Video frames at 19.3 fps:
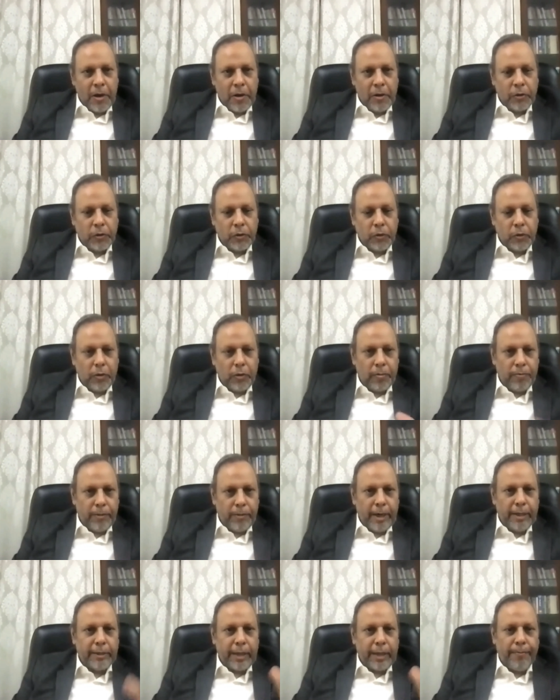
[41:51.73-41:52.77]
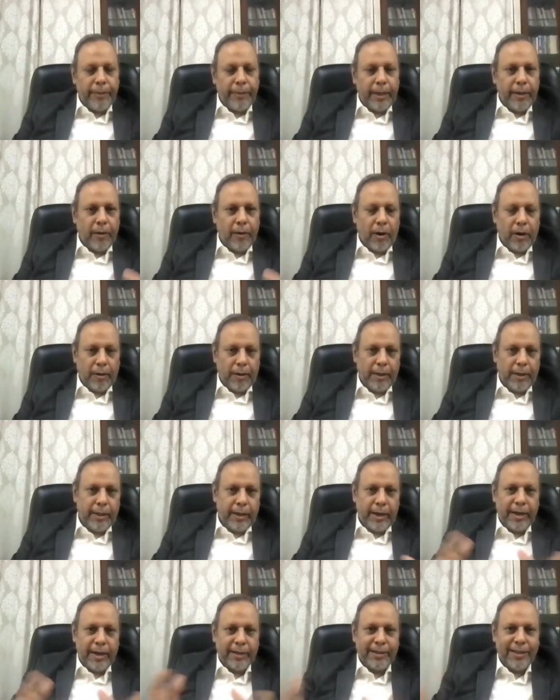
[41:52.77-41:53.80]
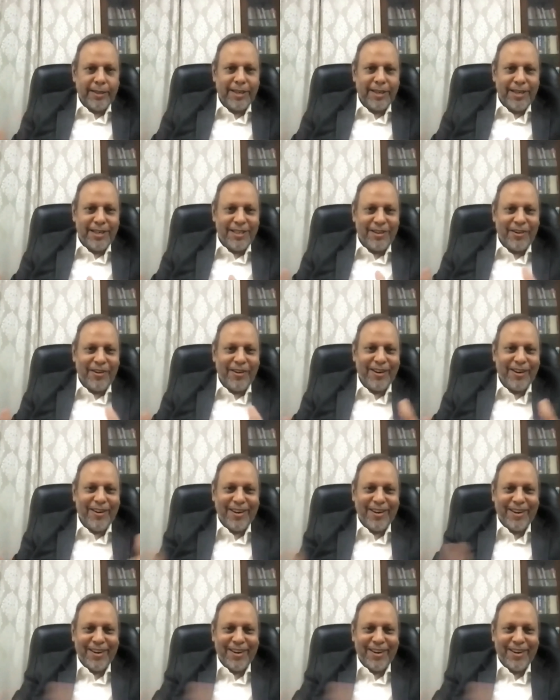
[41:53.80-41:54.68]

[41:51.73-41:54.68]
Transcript: So there is something wrong. Either NSS is wrong or